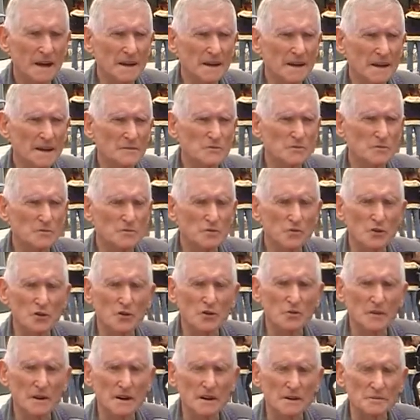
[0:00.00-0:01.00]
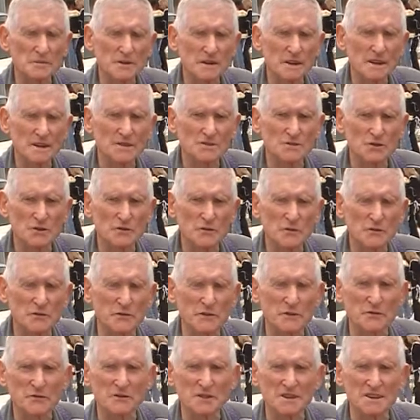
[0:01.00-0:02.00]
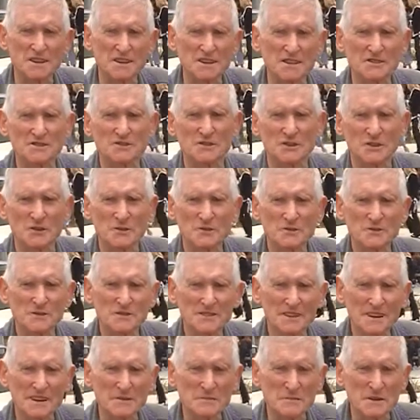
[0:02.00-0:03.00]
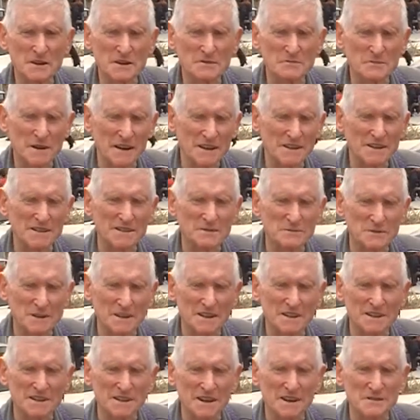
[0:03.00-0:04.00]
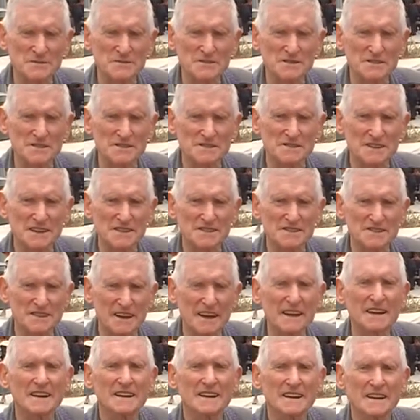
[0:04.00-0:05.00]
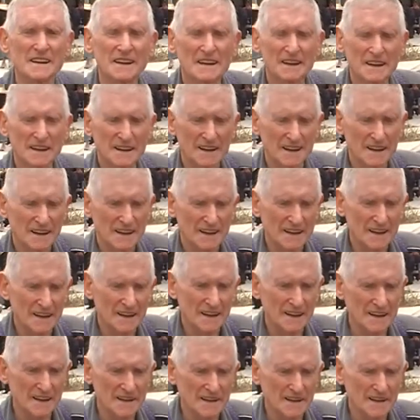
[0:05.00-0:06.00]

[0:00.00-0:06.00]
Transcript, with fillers: came from Norway, but that's over 50 years ago. Yeah. I've been back there many times since then. Excellent. And